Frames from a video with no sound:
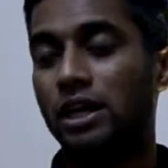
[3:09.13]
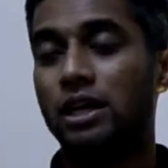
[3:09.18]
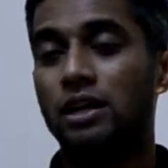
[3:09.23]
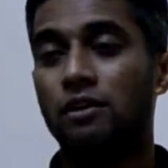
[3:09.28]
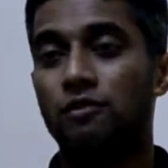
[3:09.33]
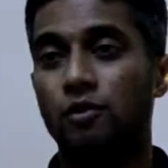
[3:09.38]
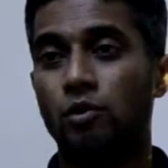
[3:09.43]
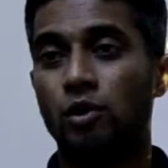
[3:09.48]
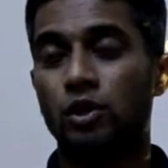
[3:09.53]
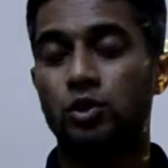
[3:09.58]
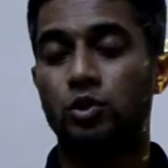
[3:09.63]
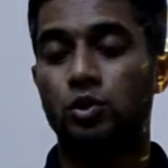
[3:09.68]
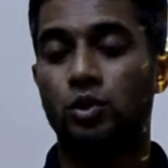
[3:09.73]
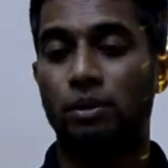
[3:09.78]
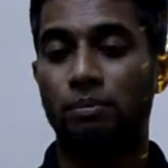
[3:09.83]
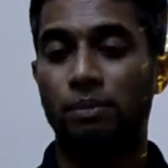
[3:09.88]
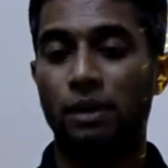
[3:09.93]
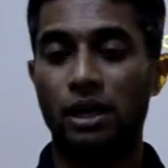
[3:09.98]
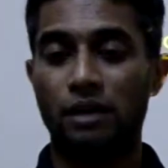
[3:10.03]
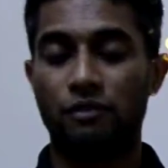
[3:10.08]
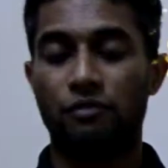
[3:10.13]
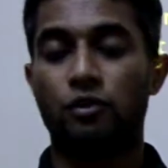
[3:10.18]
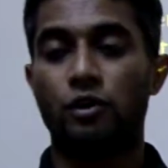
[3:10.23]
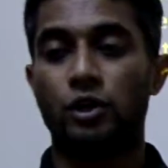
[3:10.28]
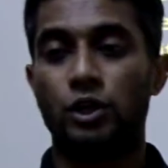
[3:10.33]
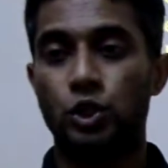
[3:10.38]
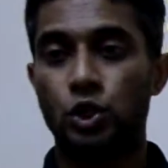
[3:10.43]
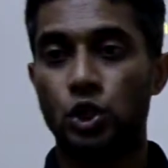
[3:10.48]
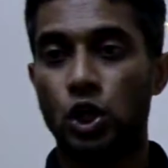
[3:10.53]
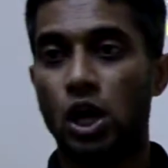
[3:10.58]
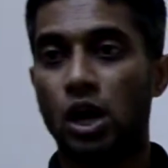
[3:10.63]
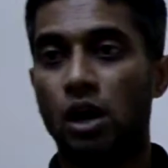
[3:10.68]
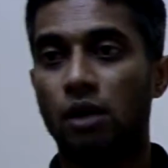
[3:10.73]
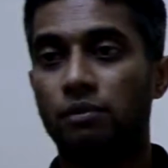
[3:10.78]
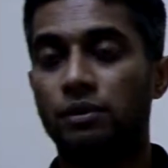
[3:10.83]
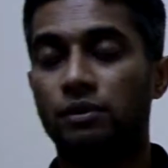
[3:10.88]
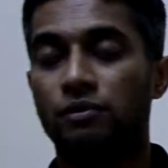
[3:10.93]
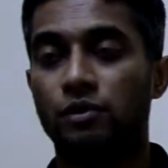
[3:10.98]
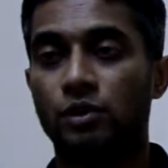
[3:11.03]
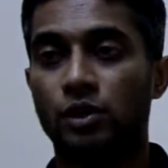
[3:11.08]
If you want to apply for a
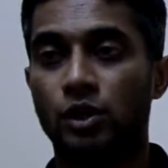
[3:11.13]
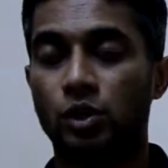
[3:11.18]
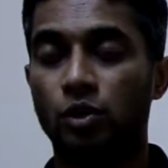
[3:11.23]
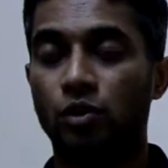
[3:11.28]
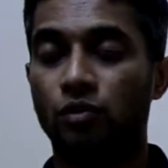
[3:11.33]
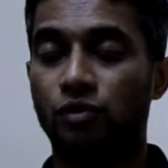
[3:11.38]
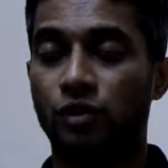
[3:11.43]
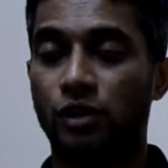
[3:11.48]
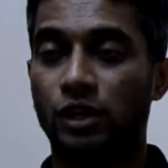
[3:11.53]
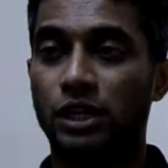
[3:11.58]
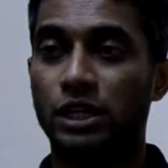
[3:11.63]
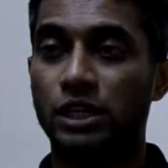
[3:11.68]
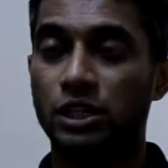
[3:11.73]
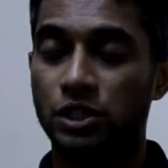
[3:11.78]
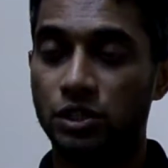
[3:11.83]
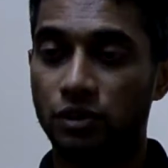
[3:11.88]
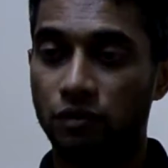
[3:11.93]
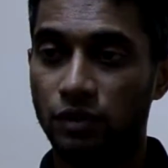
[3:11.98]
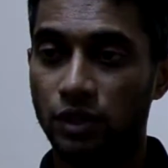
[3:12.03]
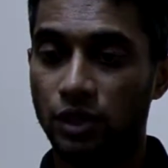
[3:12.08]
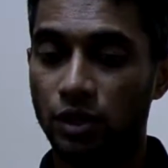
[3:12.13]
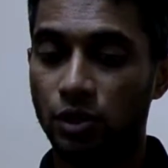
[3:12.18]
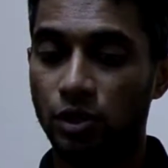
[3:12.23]
job, if you want to go for an interview,